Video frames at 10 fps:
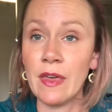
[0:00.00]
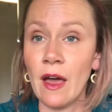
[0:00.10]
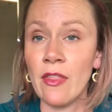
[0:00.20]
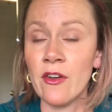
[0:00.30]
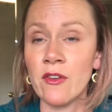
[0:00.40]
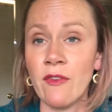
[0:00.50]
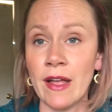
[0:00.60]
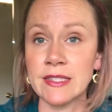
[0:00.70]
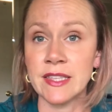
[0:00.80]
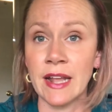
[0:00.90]
The other
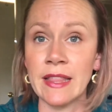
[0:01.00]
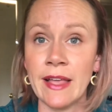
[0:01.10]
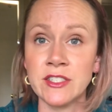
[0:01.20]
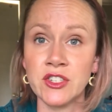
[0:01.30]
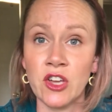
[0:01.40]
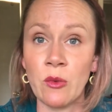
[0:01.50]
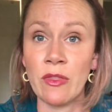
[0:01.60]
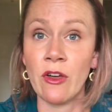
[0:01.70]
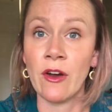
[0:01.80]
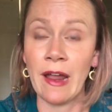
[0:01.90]
fats that I like to cook
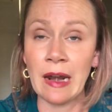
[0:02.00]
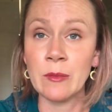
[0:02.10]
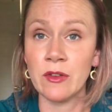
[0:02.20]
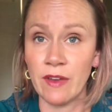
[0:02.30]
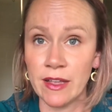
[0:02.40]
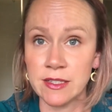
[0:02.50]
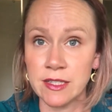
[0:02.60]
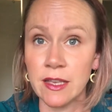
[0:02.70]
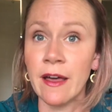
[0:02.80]
with are animal fats.